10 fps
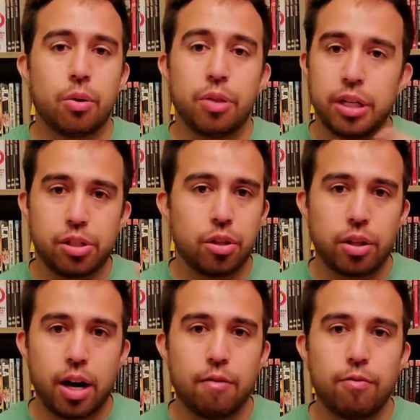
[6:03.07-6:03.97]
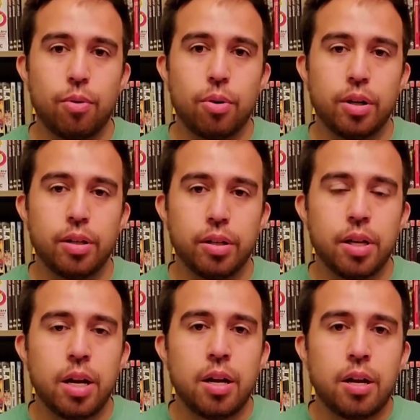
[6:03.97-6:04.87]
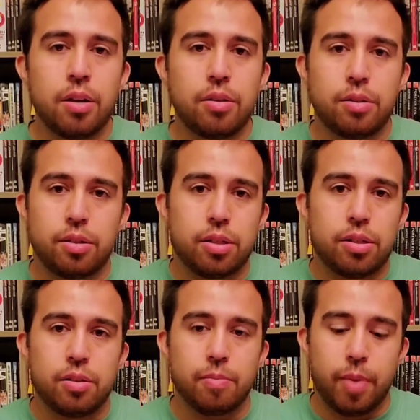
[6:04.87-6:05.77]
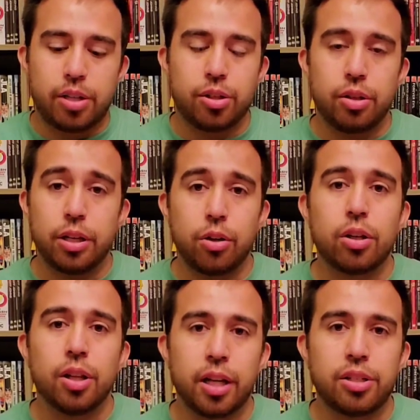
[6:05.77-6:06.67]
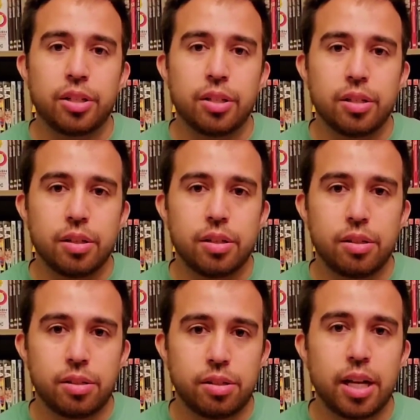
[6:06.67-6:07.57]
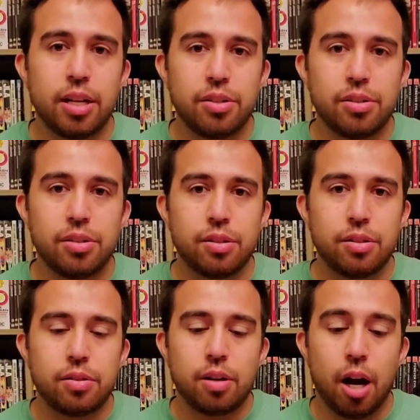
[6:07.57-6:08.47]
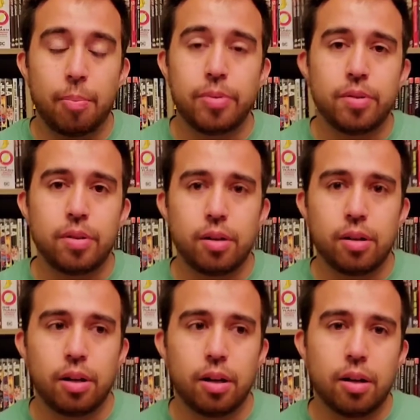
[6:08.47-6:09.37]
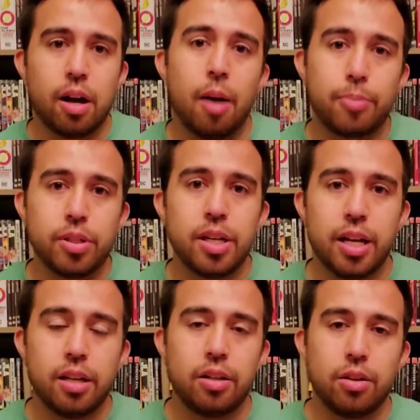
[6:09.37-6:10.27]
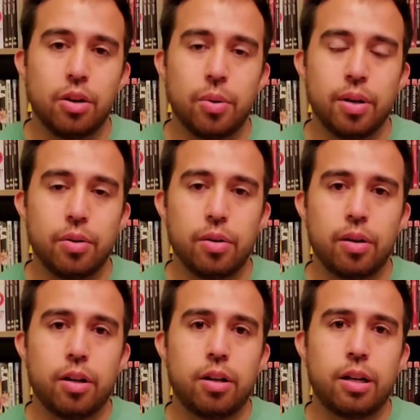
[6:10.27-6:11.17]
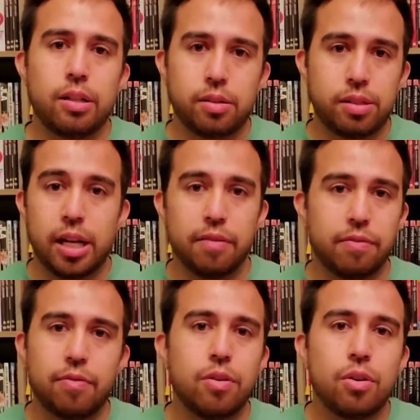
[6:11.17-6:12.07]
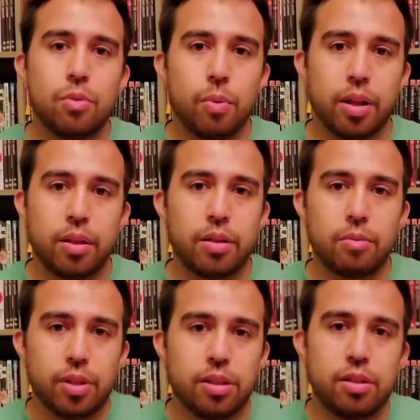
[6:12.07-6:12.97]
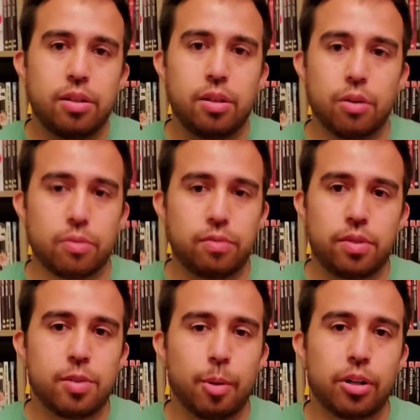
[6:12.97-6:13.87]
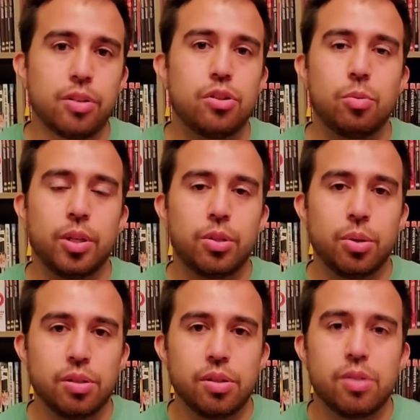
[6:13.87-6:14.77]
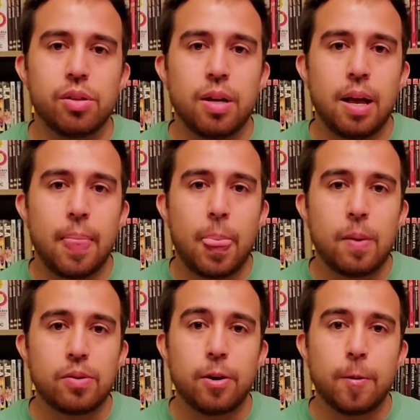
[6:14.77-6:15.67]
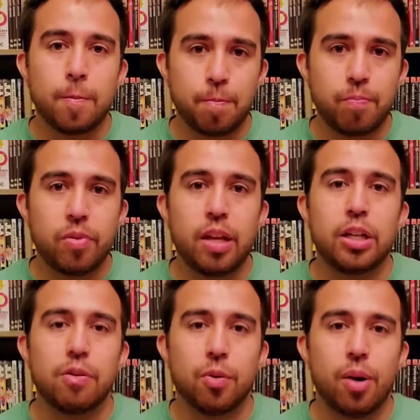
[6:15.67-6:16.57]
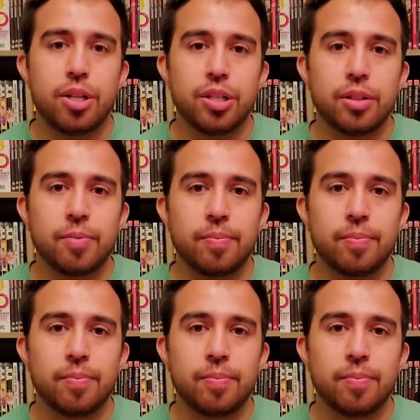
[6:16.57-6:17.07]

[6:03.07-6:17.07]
Things to look out for, and just to make sure that your collection stays up to date, and safe with smart consuming choices. So thank you for watching.